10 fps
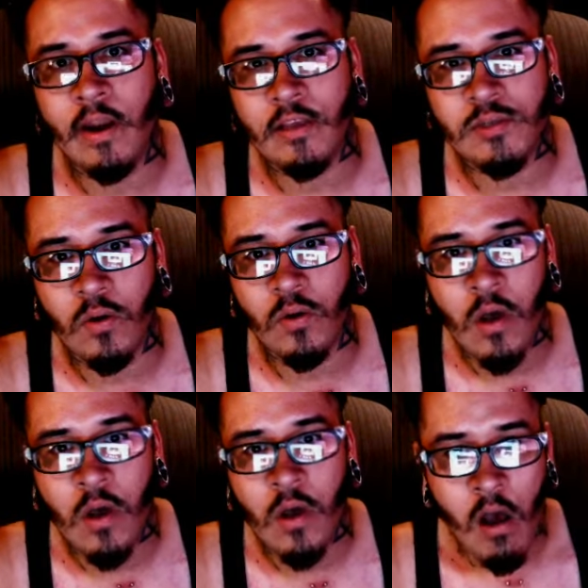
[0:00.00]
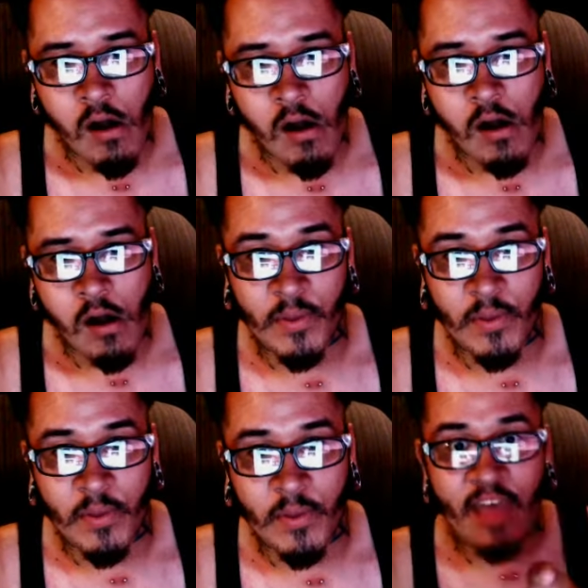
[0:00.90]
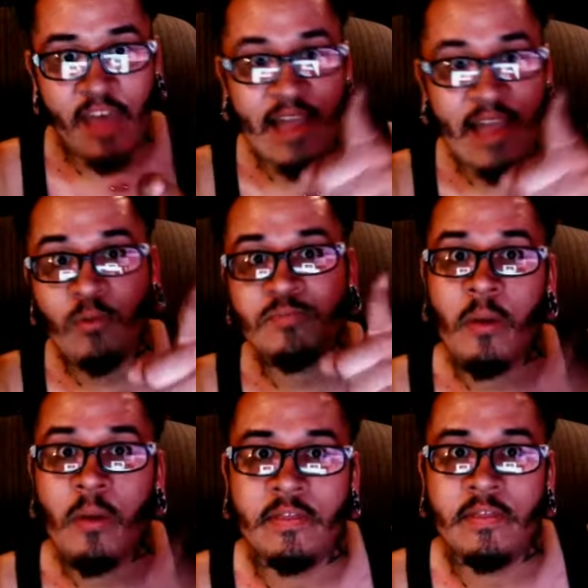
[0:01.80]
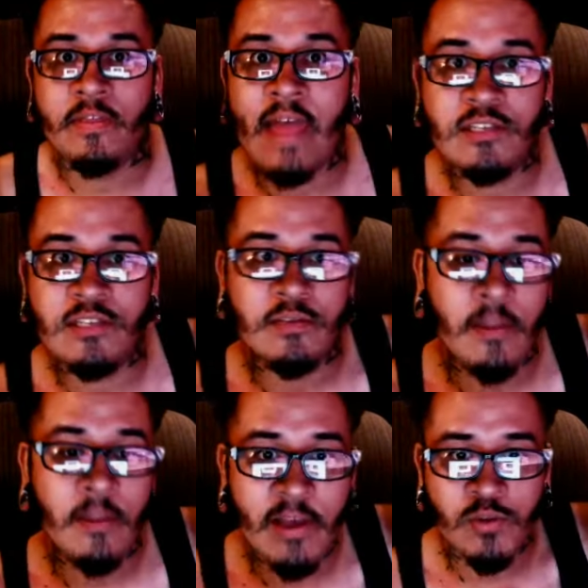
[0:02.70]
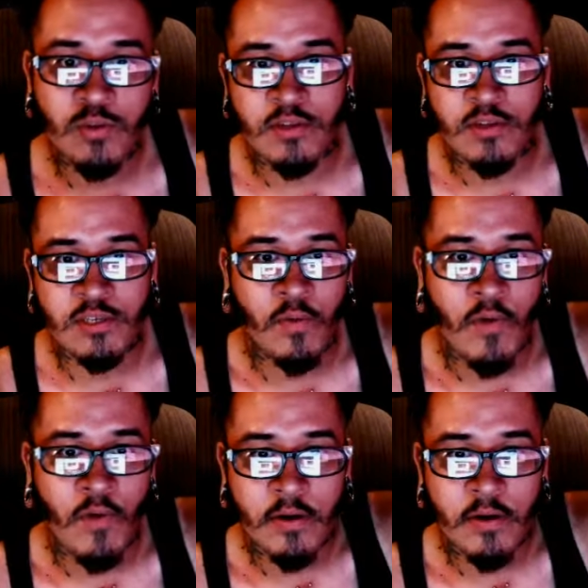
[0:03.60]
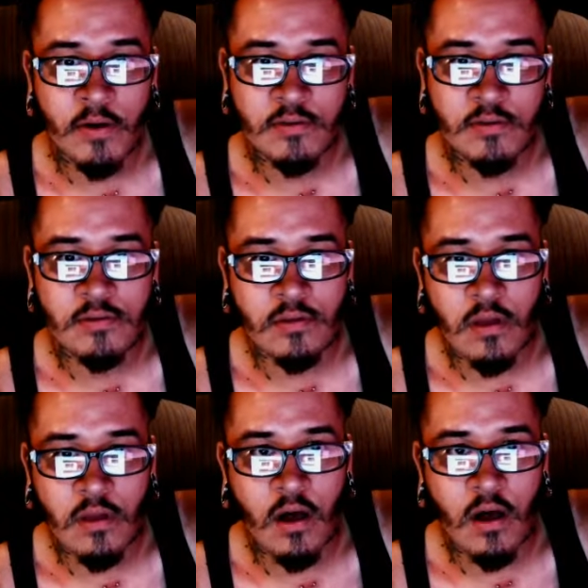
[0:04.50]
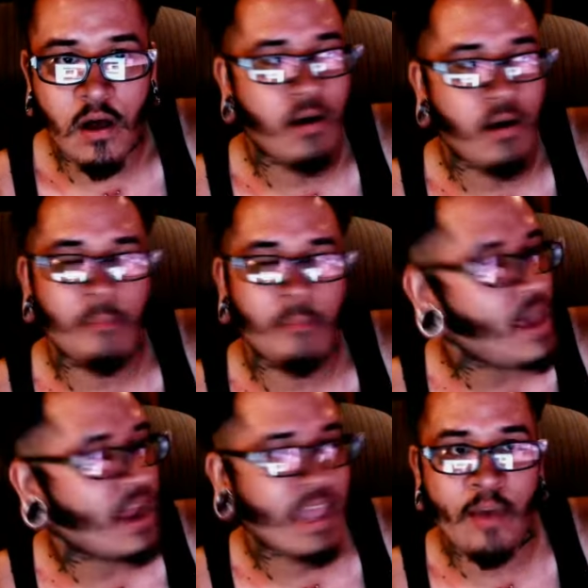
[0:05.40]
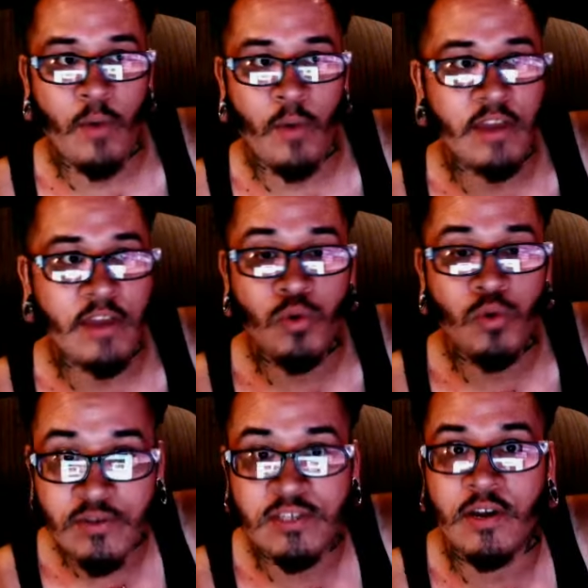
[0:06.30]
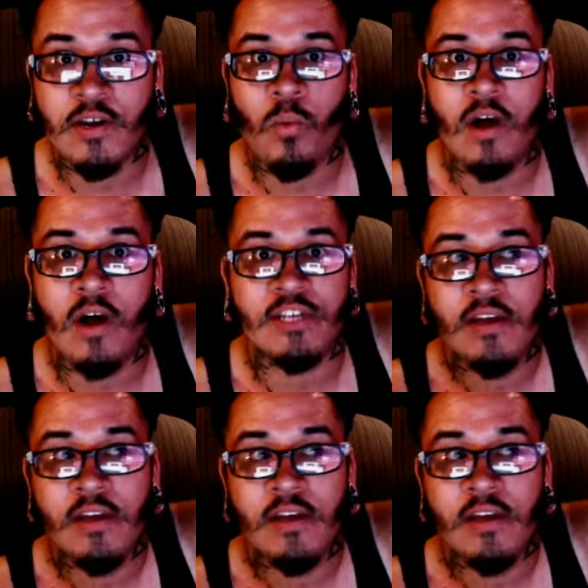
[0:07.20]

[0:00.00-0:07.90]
So, but that that was probably that is the best one so far man, I can't wait. Who else is gonna watch it?